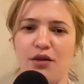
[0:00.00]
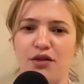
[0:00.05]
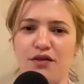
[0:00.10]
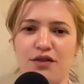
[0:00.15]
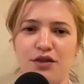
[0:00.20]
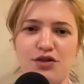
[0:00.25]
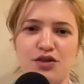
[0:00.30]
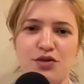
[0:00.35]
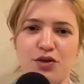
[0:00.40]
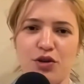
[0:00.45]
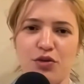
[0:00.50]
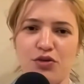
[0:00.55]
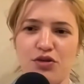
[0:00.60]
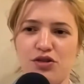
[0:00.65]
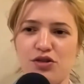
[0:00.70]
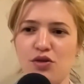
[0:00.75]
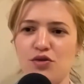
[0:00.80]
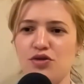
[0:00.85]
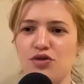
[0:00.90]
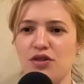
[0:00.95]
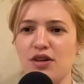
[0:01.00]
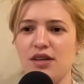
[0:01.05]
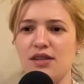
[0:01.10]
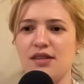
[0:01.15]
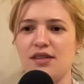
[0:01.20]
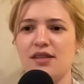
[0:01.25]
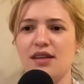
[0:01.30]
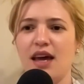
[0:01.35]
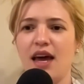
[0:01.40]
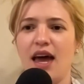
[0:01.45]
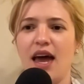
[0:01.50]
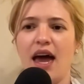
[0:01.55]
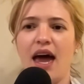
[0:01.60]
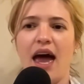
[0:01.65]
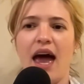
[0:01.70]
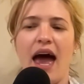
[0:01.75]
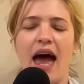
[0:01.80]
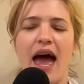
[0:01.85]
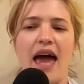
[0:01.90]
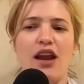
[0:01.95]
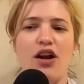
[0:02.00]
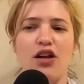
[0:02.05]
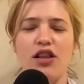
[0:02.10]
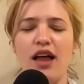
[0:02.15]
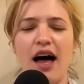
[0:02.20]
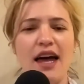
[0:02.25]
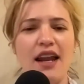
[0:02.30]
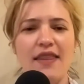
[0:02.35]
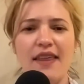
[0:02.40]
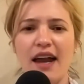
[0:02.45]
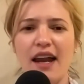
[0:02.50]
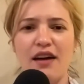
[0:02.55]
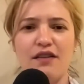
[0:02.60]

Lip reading: I refuse to work with socialists. And a lot of that,